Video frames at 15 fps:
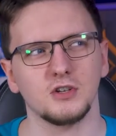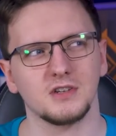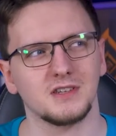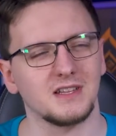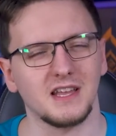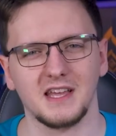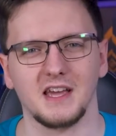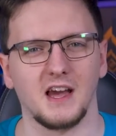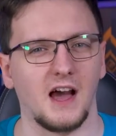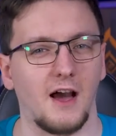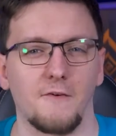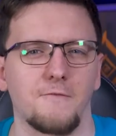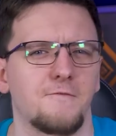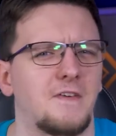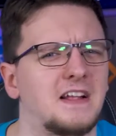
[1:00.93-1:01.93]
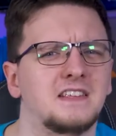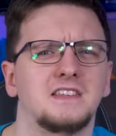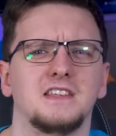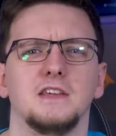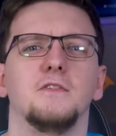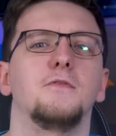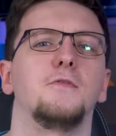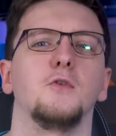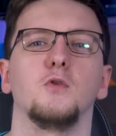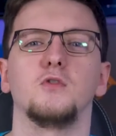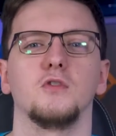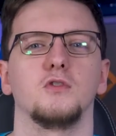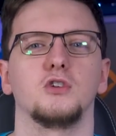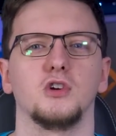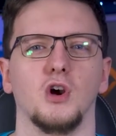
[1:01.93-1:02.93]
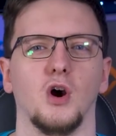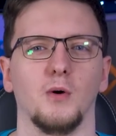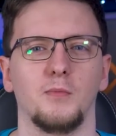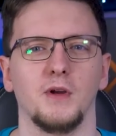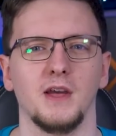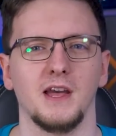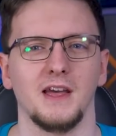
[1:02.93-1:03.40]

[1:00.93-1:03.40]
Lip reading: just like a fancy Photoshop.